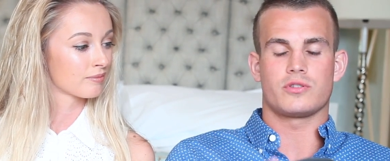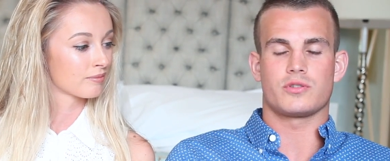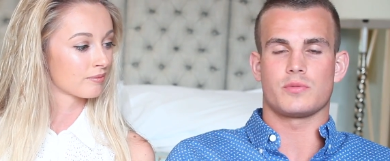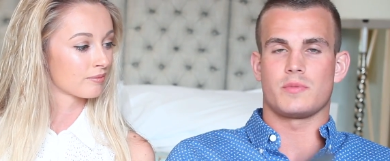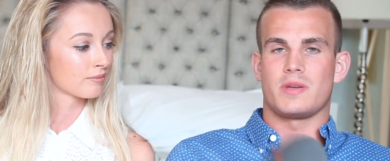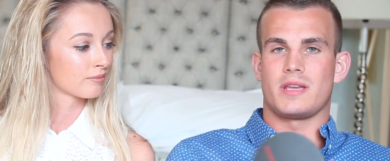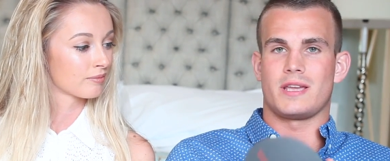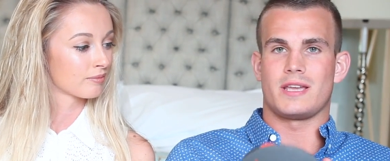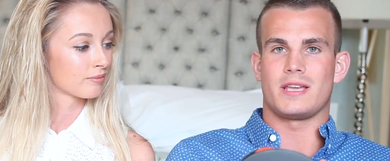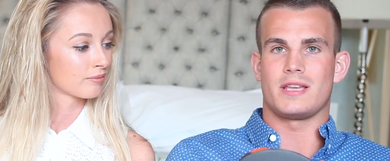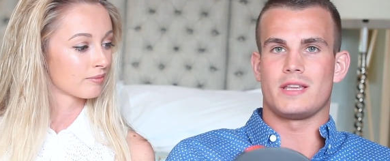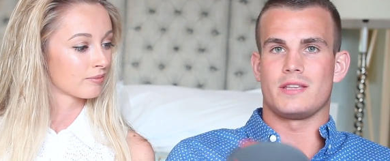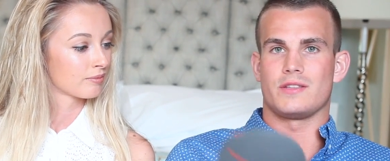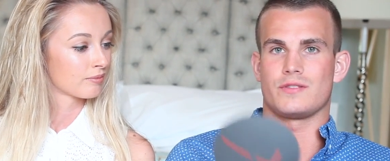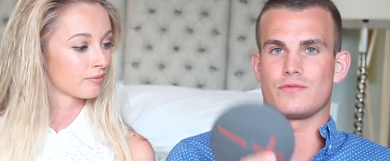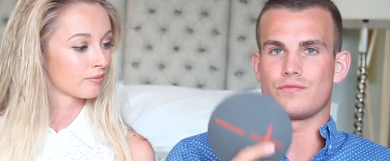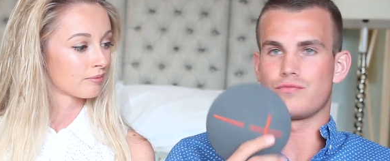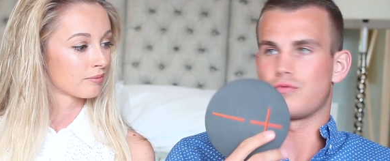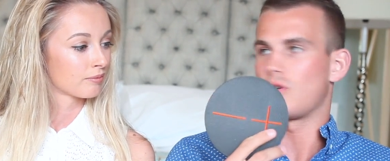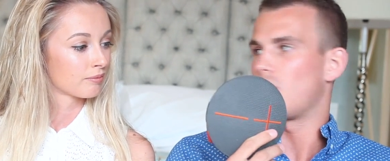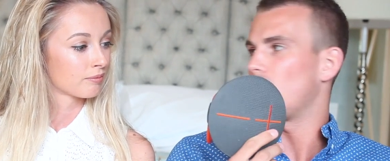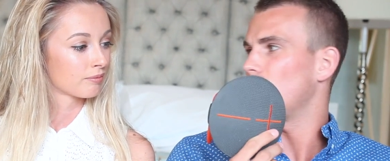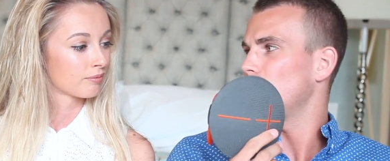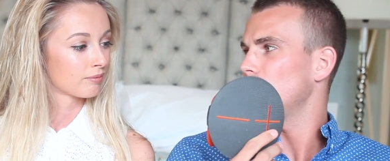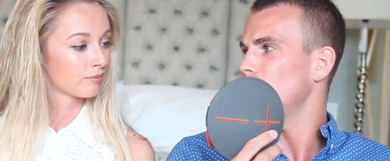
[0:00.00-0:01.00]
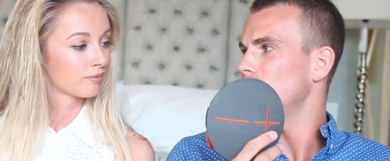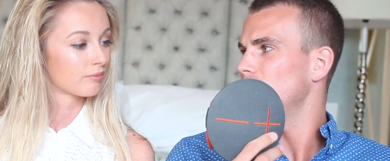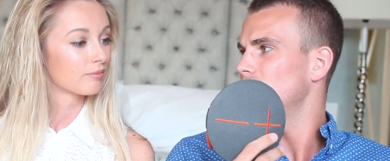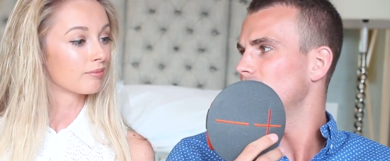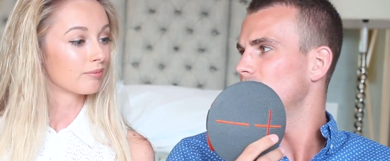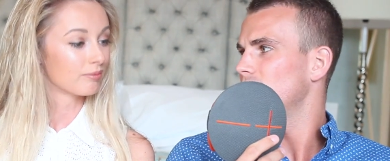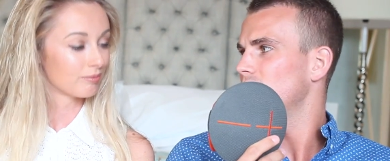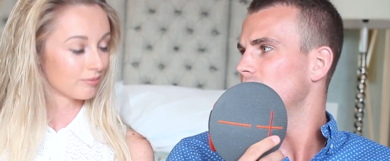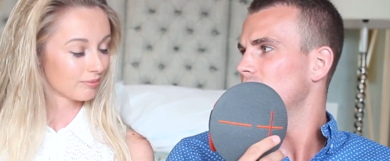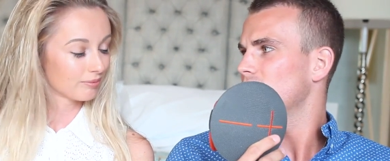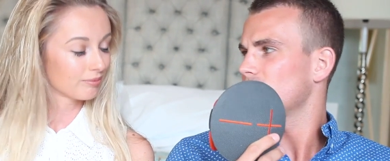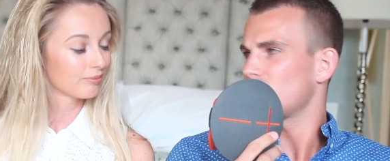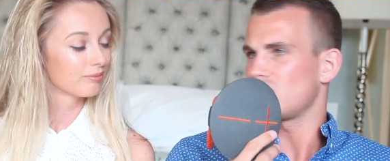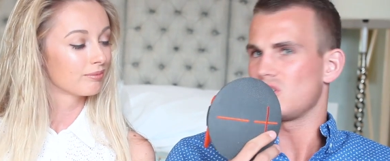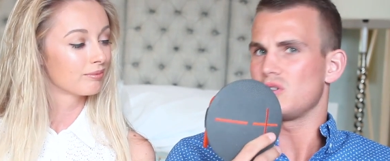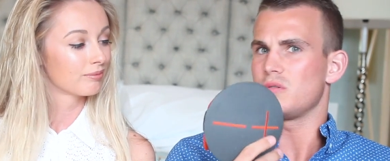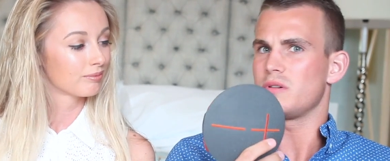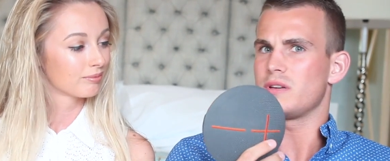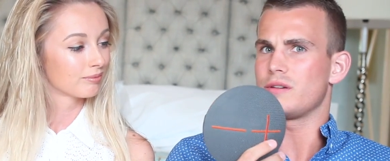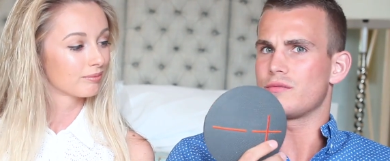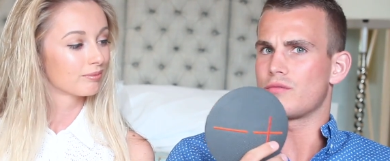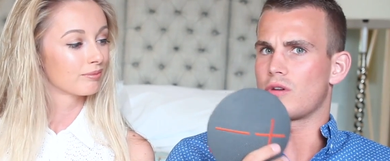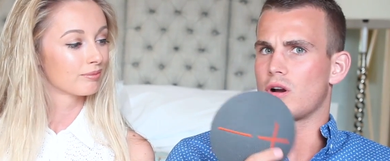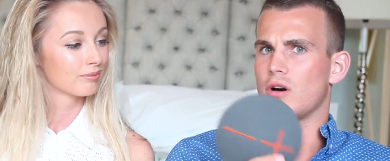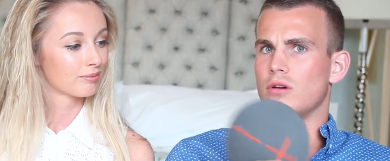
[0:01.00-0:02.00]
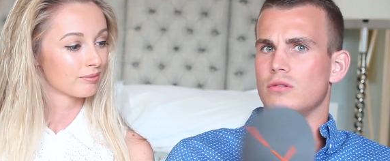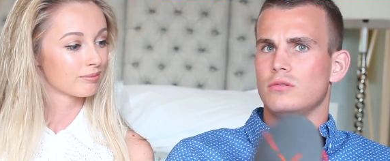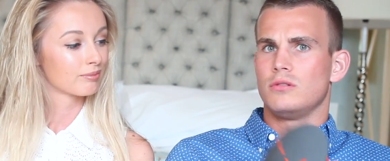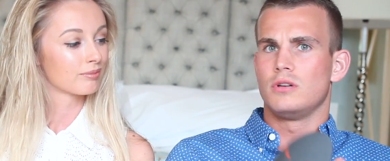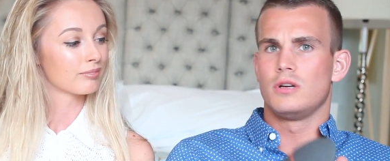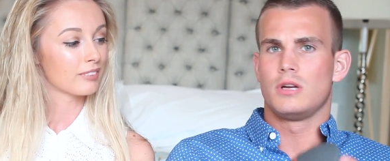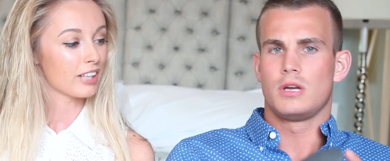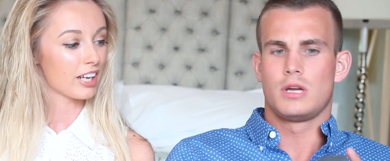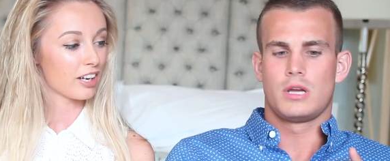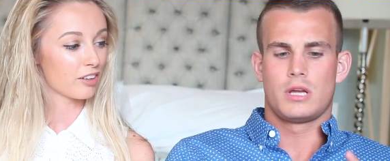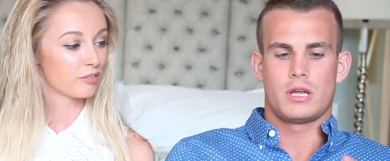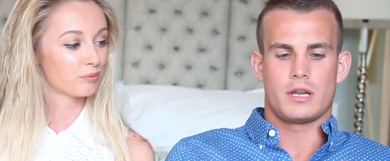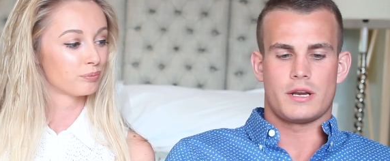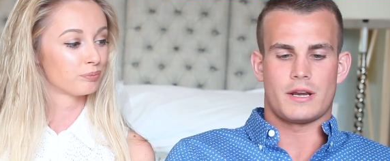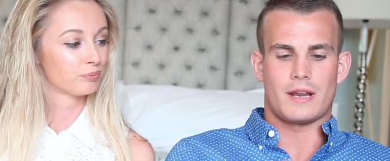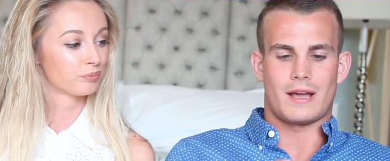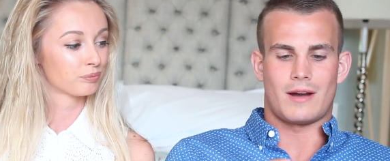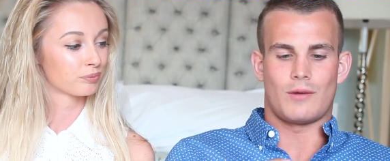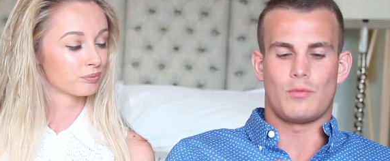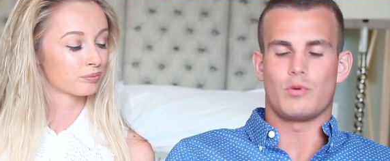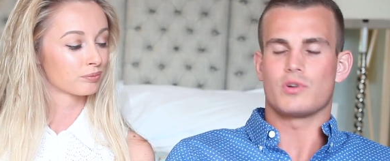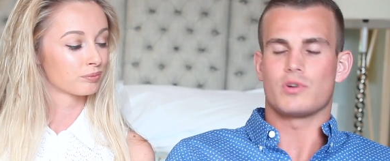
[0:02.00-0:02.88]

Speaker 1: Ultimate Ears roll, mm -hmm. UE roll. Yeah. Now